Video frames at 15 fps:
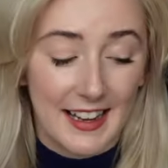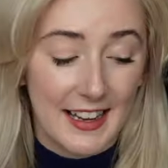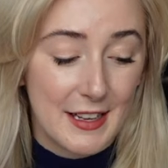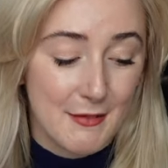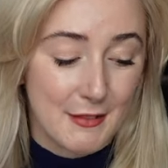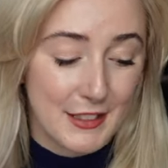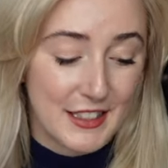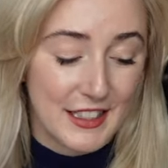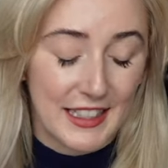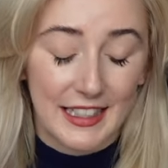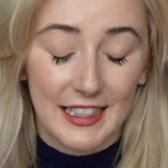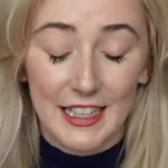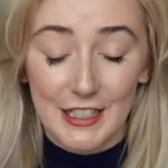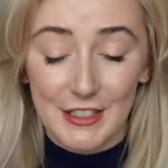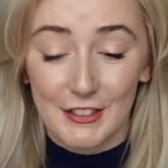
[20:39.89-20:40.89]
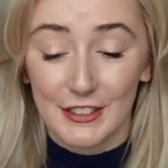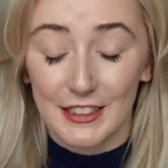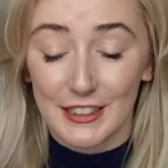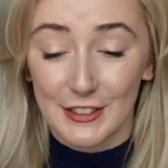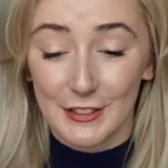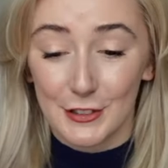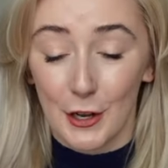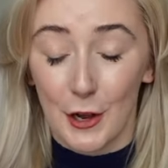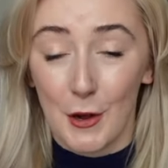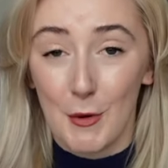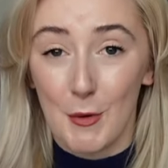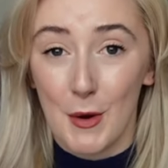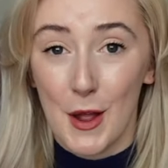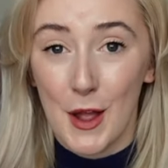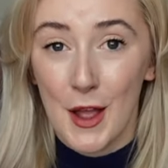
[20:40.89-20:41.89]
It was literally
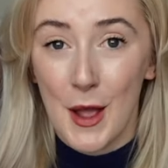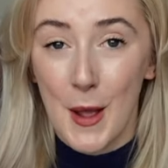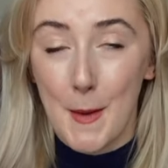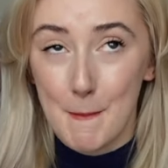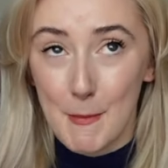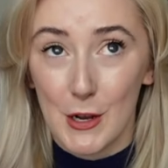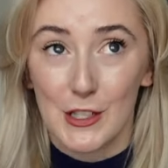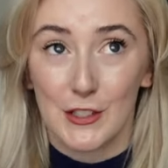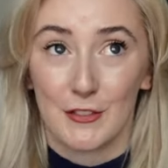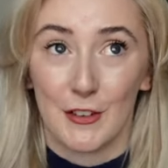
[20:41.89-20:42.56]
so much